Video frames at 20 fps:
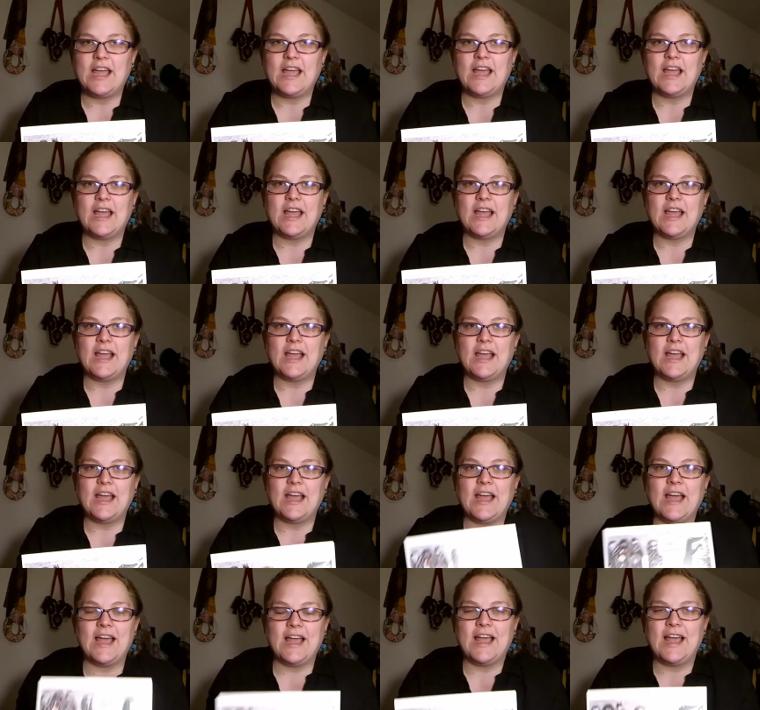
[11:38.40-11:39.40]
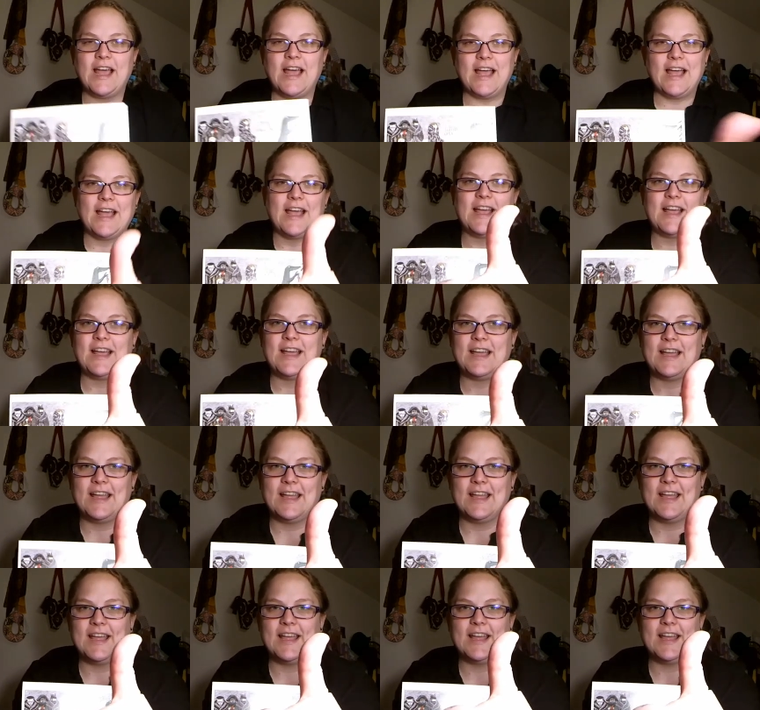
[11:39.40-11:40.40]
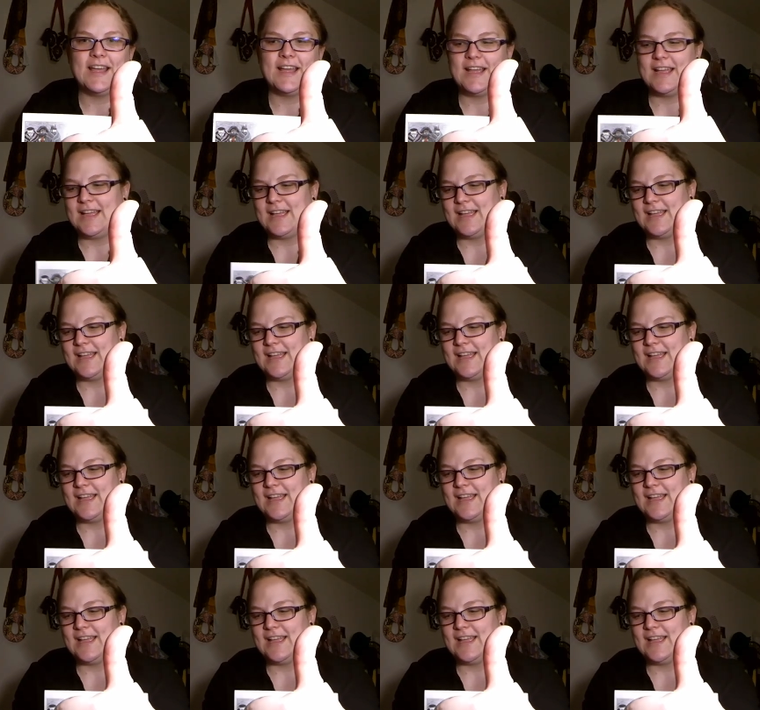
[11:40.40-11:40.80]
Nothing is said.